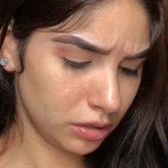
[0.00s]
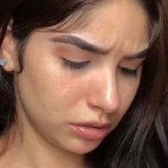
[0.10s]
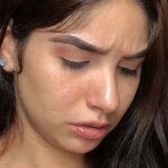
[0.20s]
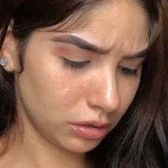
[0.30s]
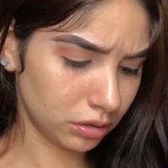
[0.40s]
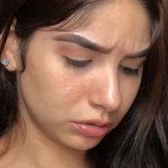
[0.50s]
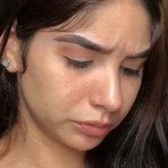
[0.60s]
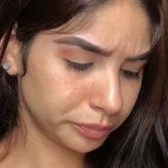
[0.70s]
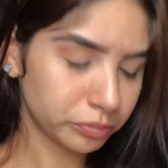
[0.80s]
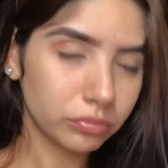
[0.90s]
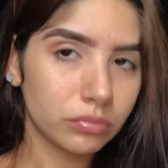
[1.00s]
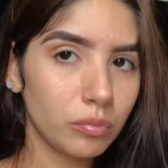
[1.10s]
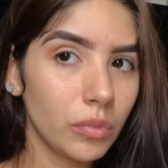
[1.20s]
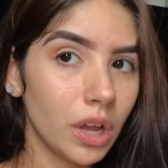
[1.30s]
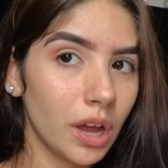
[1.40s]
So
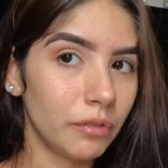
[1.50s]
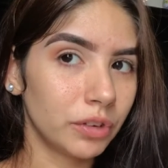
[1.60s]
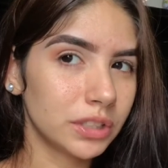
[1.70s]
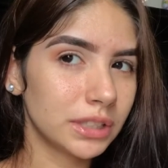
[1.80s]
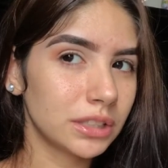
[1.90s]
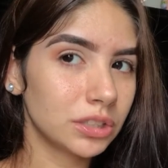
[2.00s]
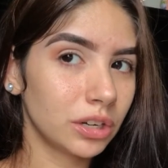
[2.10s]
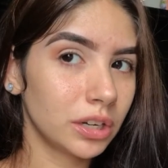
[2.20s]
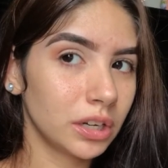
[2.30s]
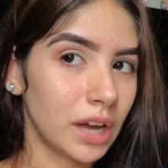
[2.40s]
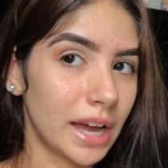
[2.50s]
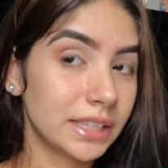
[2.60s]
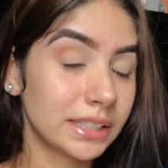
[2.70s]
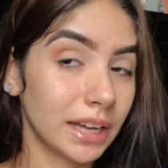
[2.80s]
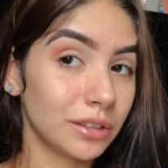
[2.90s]
at first I
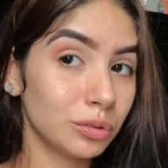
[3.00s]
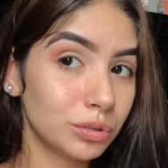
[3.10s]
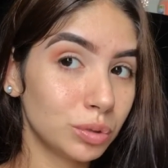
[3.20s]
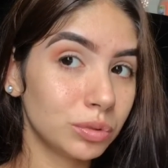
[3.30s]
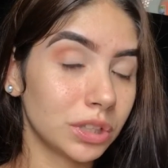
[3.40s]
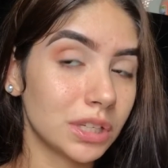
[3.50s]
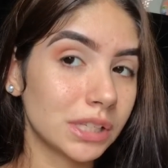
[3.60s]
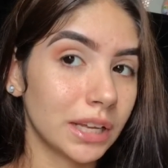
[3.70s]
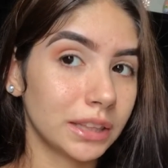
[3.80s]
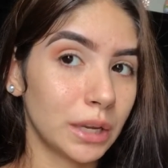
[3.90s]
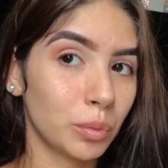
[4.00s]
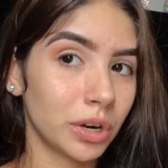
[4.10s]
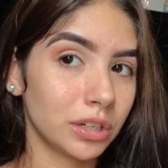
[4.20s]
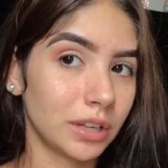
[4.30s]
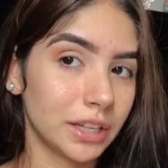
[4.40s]
scanned those 2 things like they
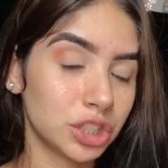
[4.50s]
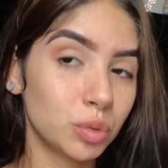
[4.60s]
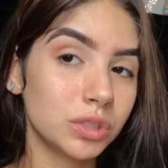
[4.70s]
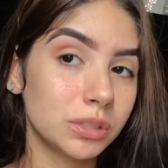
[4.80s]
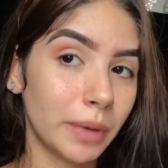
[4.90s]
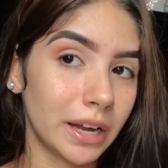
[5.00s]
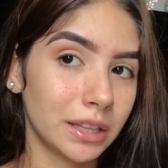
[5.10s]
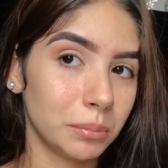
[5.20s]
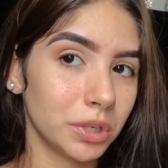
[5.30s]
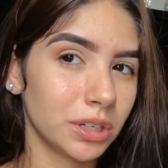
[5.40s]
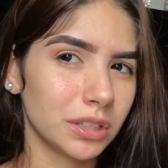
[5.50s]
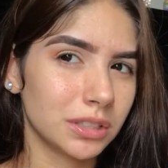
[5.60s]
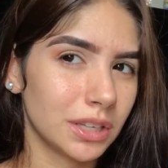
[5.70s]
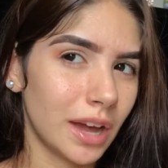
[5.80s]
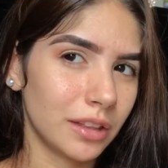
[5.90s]
were, like she was buying them because
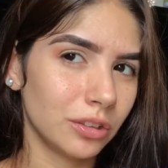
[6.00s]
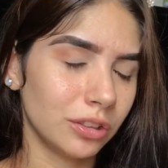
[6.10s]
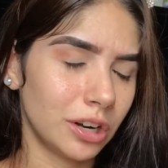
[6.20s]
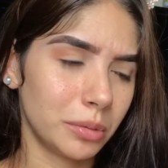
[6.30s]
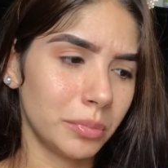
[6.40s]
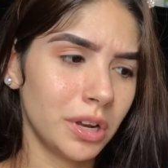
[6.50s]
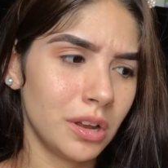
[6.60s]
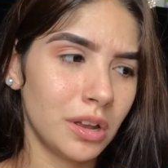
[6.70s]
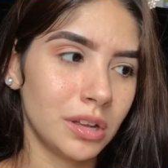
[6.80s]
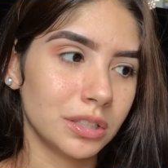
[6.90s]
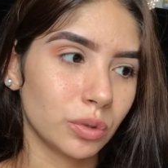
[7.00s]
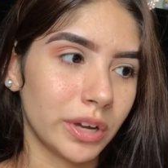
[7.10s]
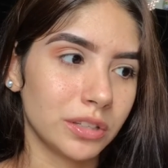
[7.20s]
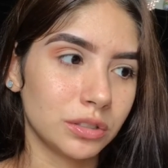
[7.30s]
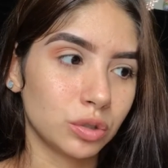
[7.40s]
they had the alarm, so I
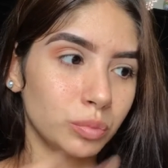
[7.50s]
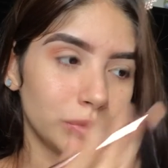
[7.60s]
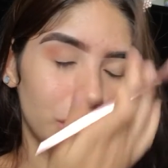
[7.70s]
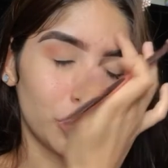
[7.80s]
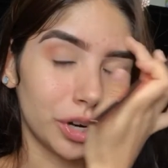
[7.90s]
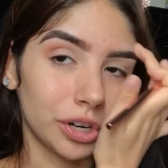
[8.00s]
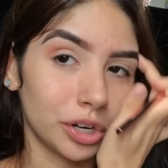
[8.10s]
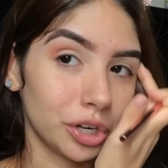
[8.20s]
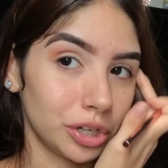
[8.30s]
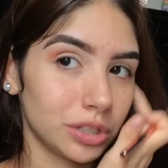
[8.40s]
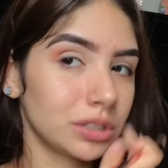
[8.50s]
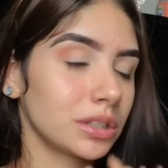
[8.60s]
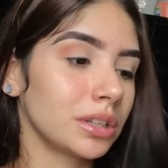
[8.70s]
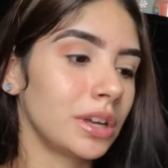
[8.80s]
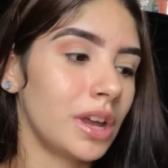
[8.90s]
assumed they weren't
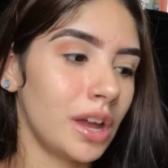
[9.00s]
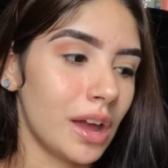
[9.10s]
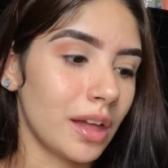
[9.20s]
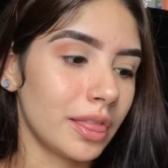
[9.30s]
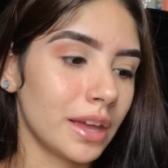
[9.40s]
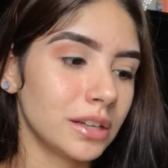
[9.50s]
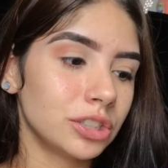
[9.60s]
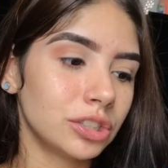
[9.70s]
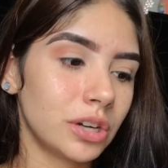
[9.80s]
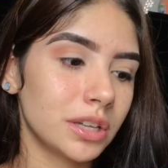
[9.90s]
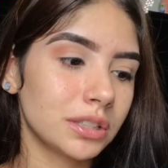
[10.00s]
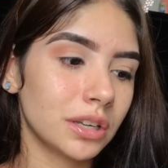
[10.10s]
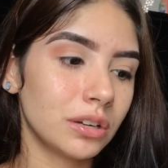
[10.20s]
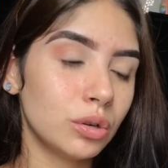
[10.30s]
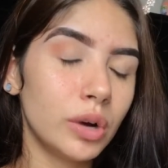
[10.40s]
hers. And then she tried to
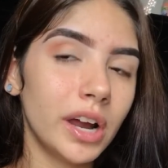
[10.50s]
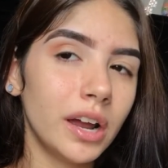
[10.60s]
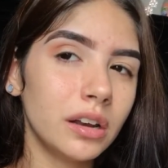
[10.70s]
say, oh, I